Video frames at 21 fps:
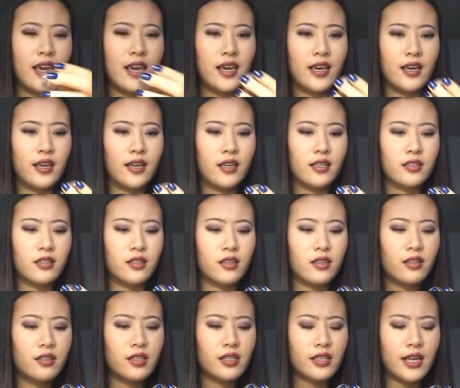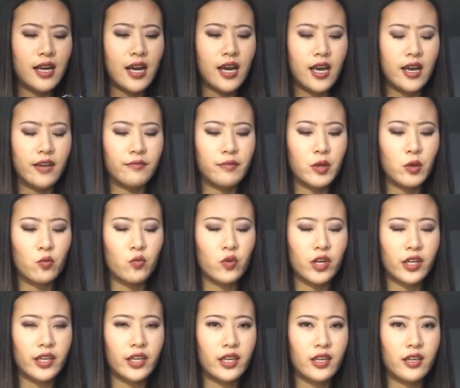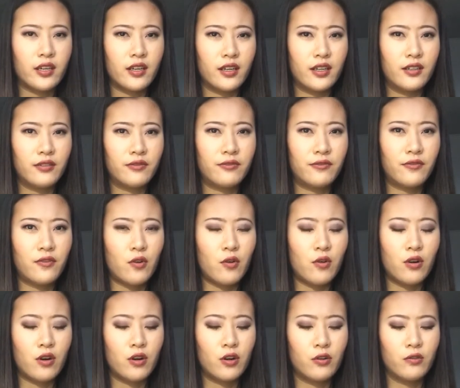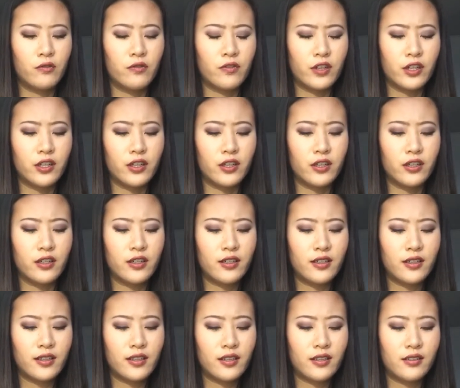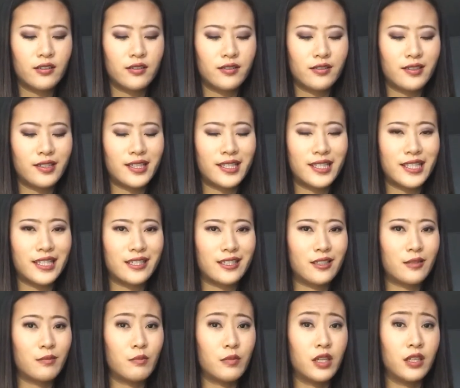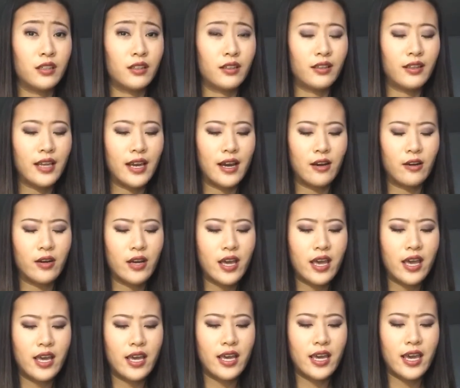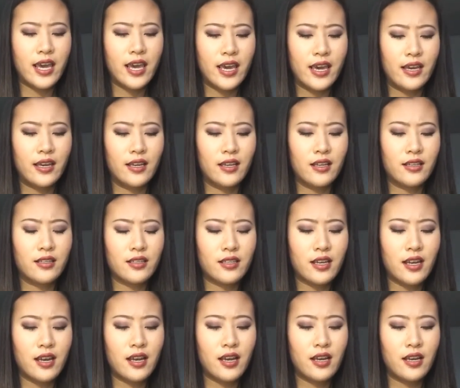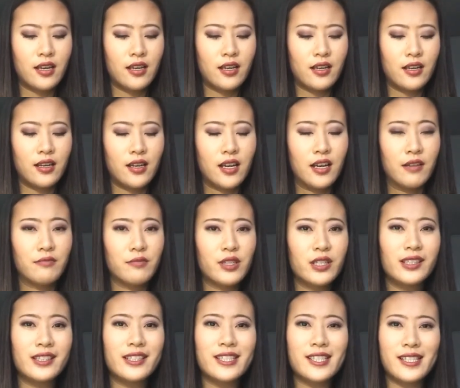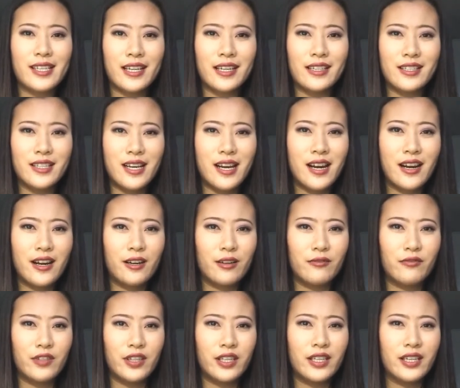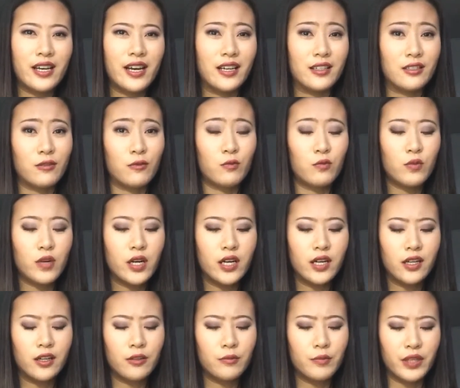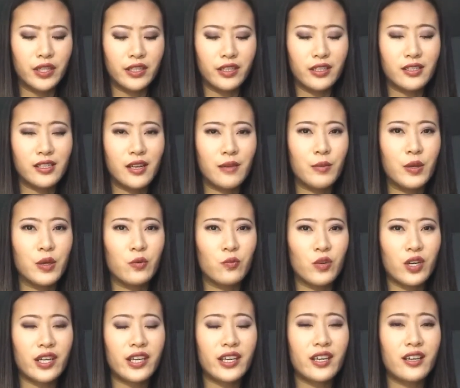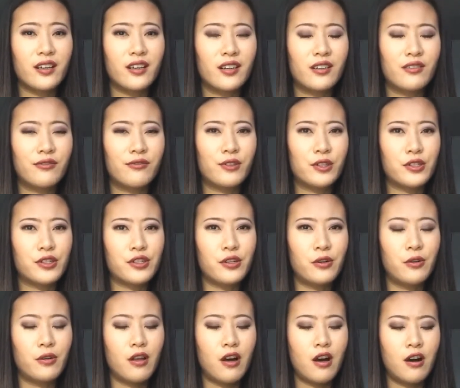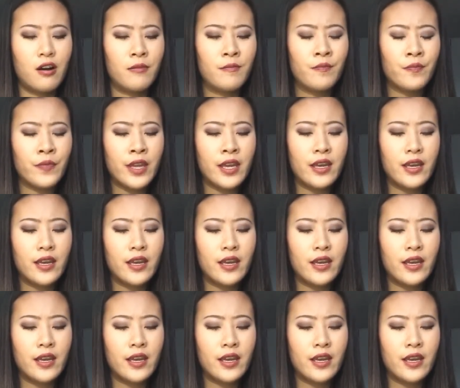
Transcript: And this guy, I've been working on it for over six months now. And I'm really sick and tired of it as well because I've been working on it for so long.